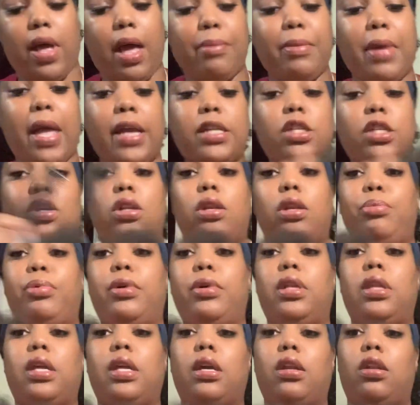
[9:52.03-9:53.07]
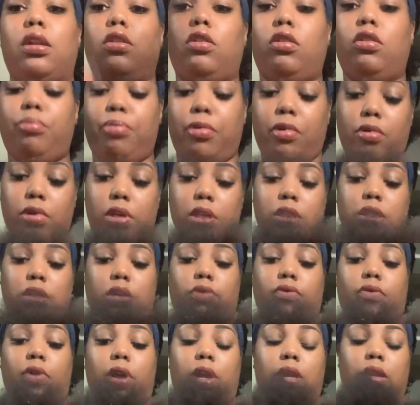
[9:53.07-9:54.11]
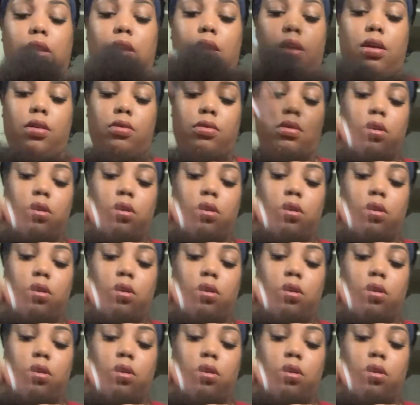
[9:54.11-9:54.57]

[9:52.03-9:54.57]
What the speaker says: I'm actually going to put it like in a little ponytail right now.